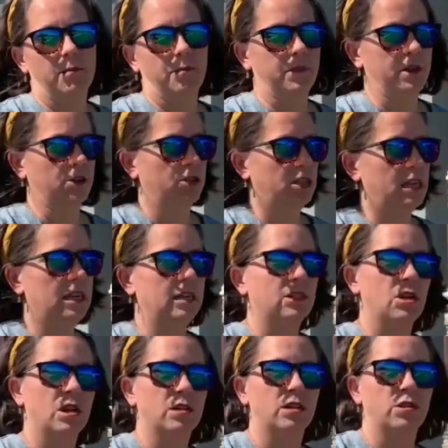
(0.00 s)
their seeds
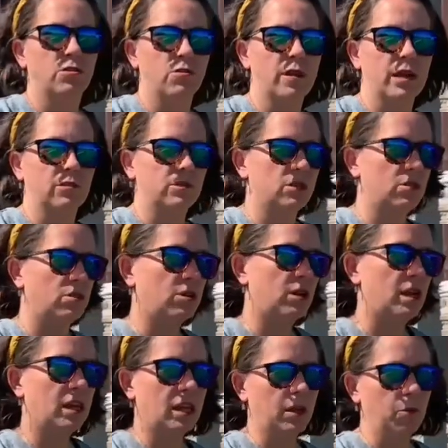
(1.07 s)
onto the ground. So you're going
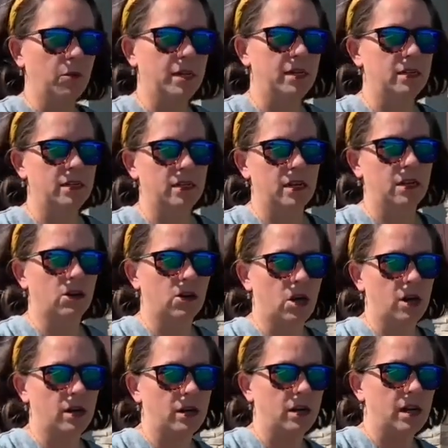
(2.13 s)
to get weeds in your
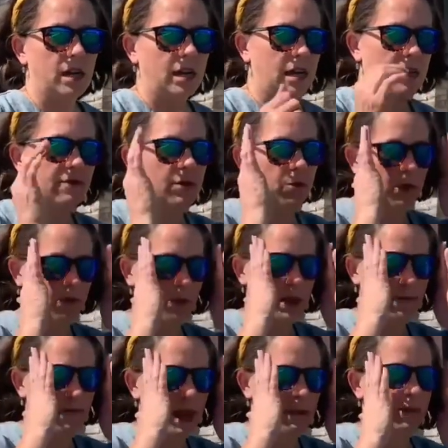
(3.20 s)
garden even with weed
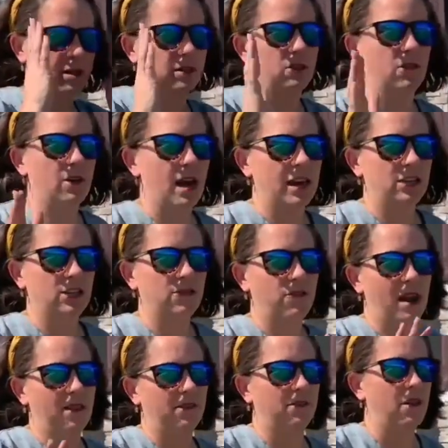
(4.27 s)
fabric. So I just
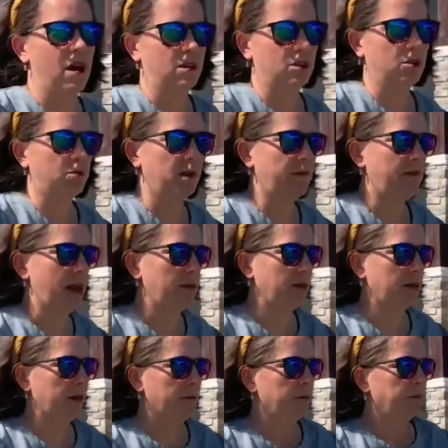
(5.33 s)
rather not do weed fabric.
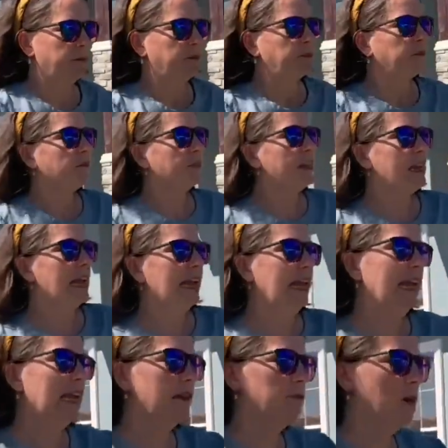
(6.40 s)

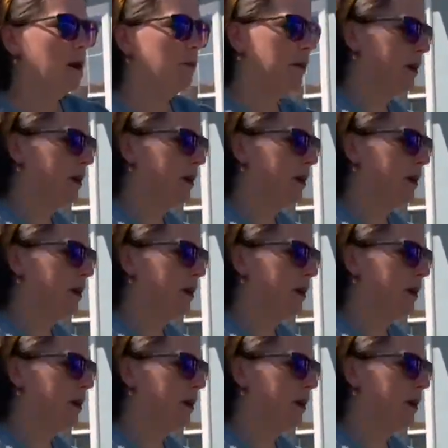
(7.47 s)
And while we're